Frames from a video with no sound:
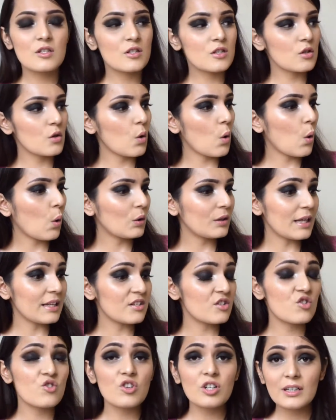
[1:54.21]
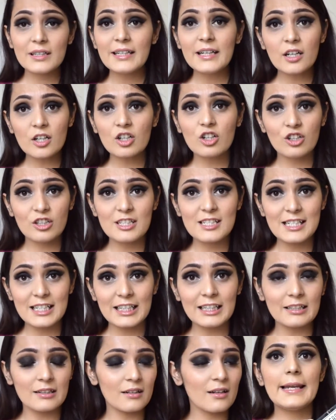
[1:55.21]
so that's really a good
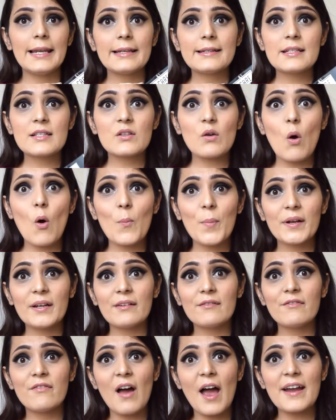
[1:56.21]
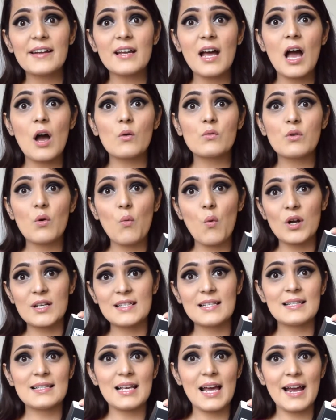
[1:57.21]
deal. Let us open and find out
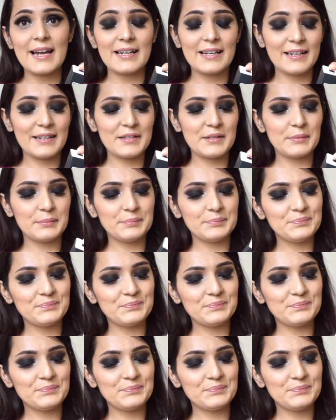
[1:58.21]
what's inside it.